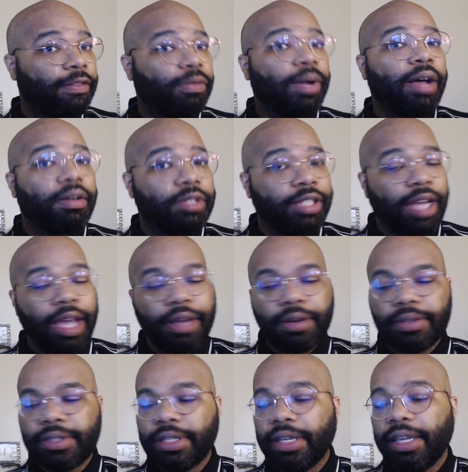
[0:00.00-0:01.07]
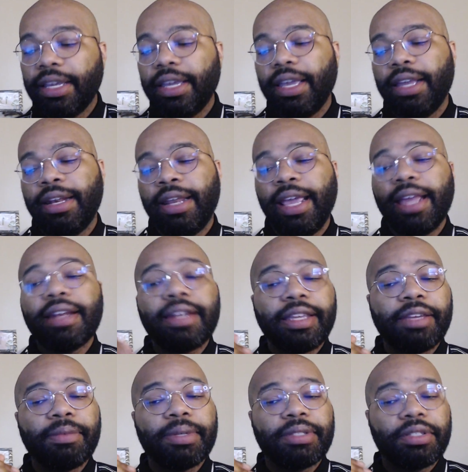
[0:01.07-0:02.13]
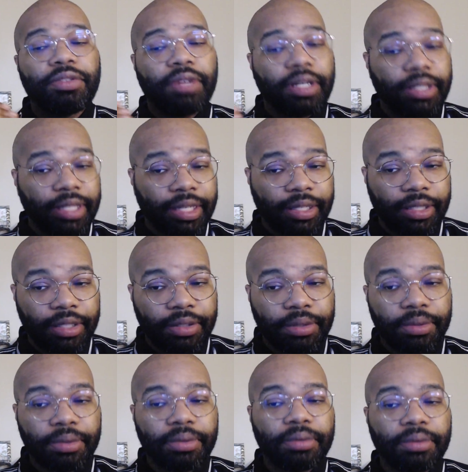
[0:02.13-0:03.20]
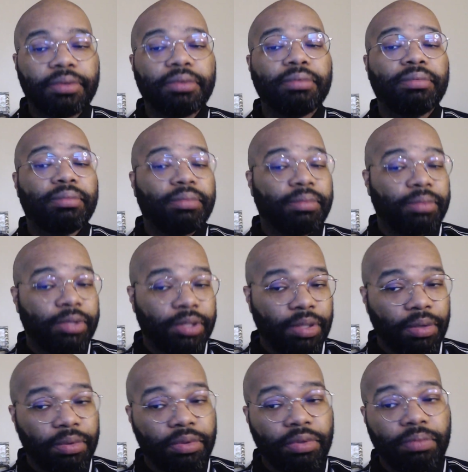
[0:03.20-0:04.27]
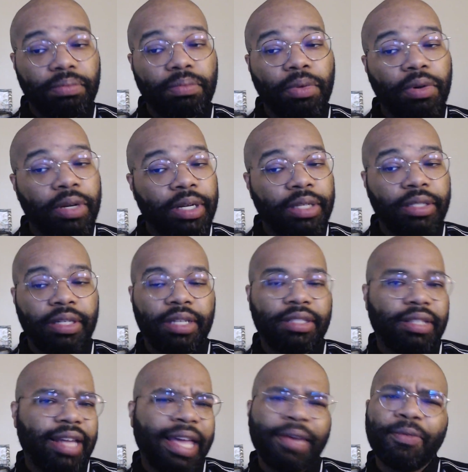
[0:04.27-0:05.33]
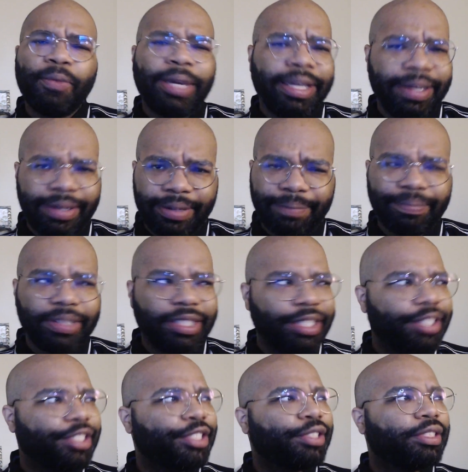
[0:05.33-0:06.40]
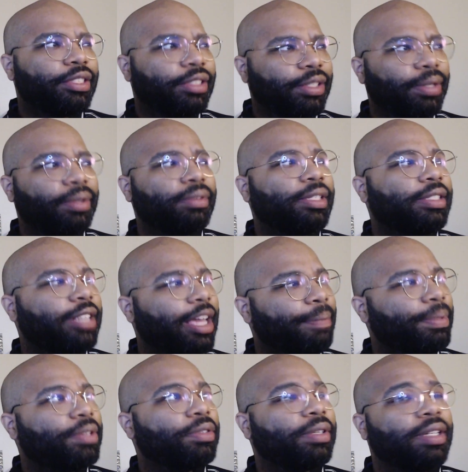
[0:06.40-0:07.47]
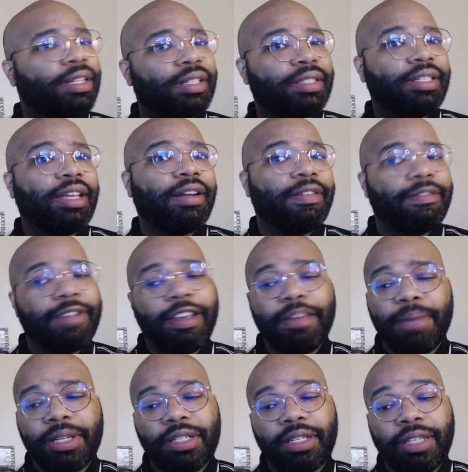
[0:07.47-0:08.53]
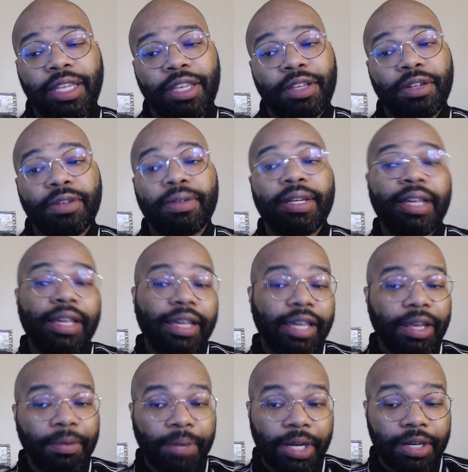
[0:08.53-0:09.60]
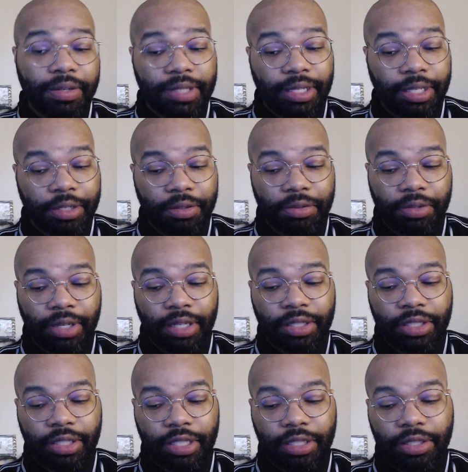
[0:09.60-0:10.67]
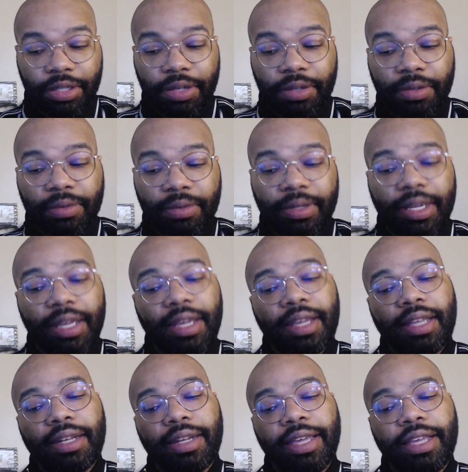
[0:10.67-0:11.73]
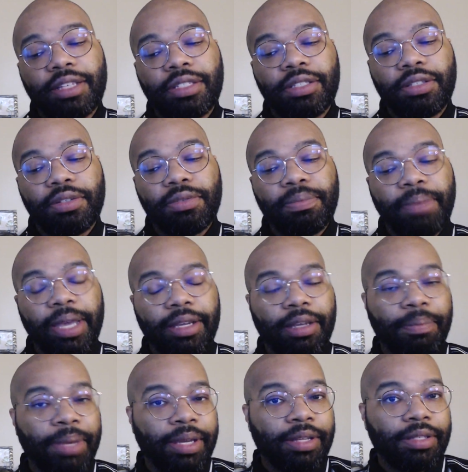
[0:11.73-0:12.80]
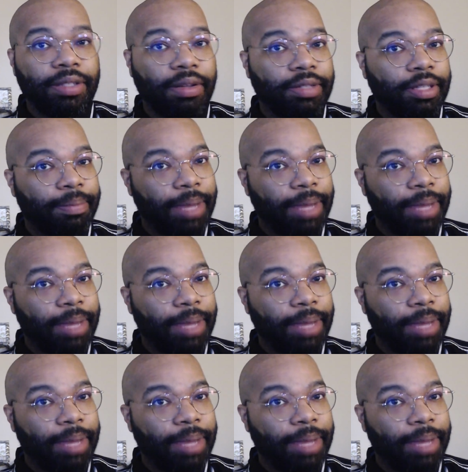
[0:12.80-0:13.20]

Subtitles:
wild childs, and Andie was a drug dealer who sold more than just like weed. She sold the type of drugs that are very much illegal, and one of those illegal drugs she sold led to Becca being assaulted by